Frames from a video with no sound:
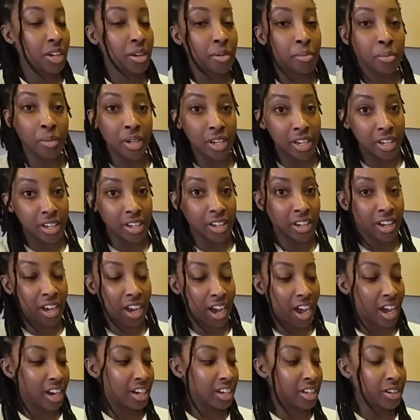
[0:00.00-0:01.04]
Me,
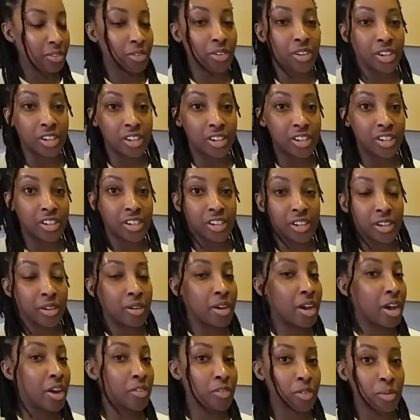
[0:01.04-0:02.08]
I live here.
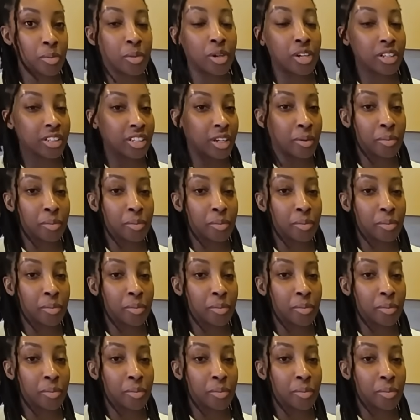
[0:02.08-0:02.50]
every month.